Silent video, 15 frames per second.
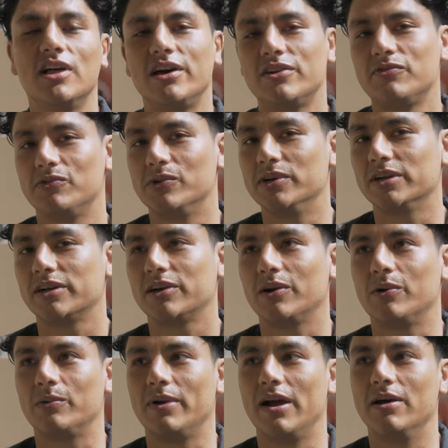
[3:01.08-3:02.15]
lot of work
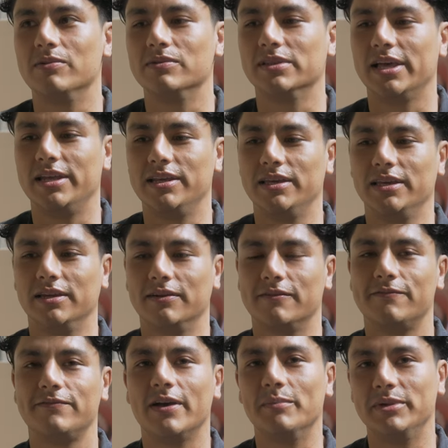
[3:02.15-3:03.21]
around letting
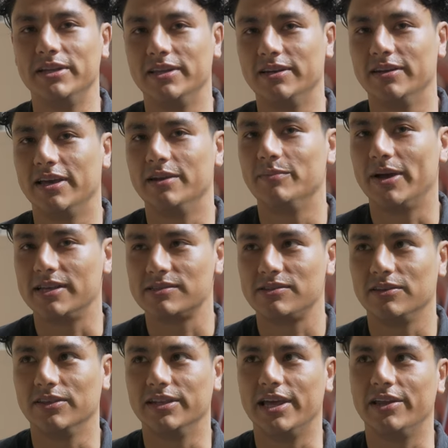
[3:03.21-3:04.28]
feminine and
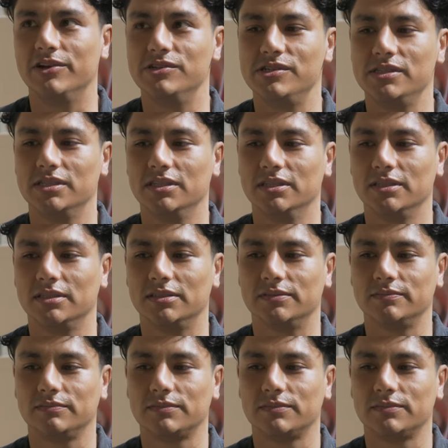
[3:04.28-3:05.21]
masculine energy